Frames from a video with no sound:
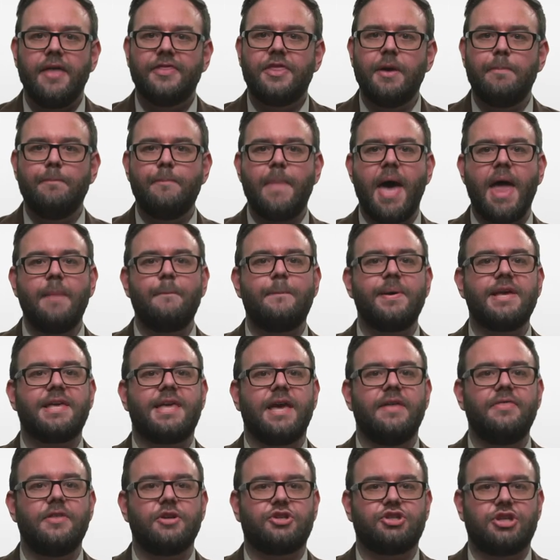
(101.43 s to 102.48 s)
The men
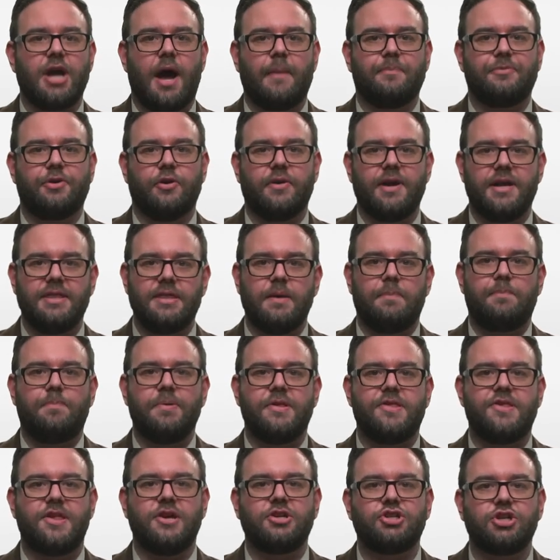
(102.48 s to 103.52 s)
begin the chapter in the
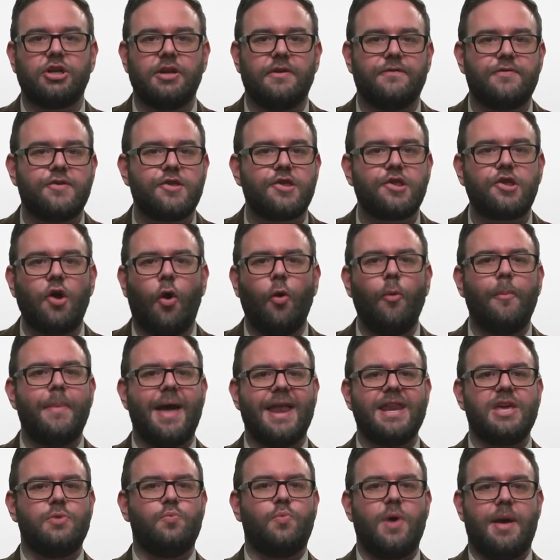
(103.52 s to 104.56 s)
position of so
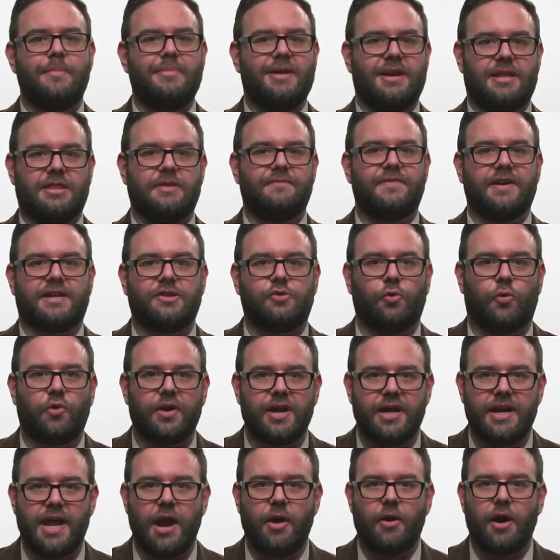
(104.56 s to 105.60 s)
many women in the
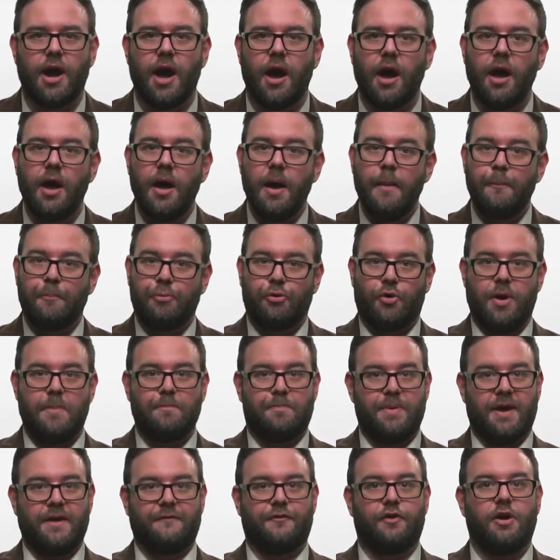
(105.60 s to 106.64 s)
Victorian era,
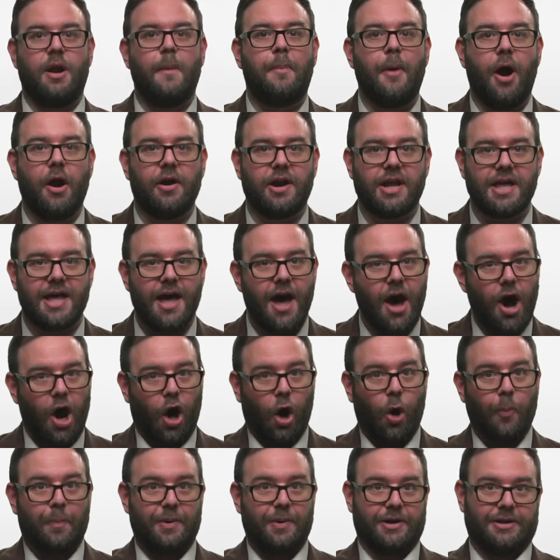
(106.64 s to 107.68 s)
primping for a party,
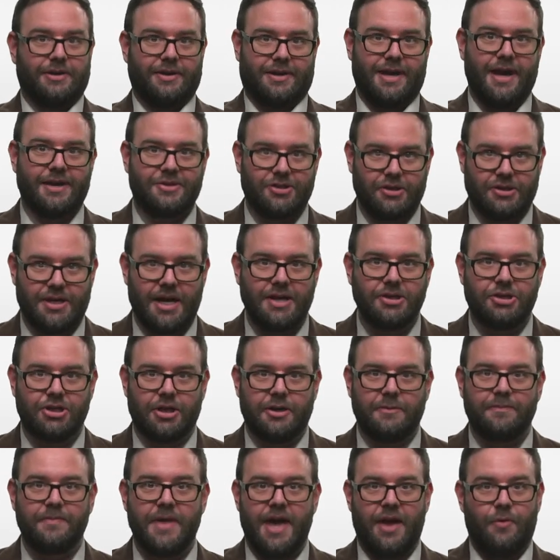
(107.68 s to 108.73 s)
hoping to catch
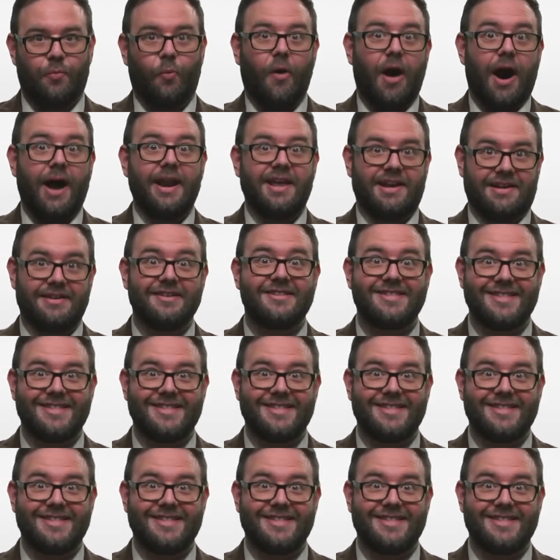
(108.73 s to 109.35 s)
attention, and wanting to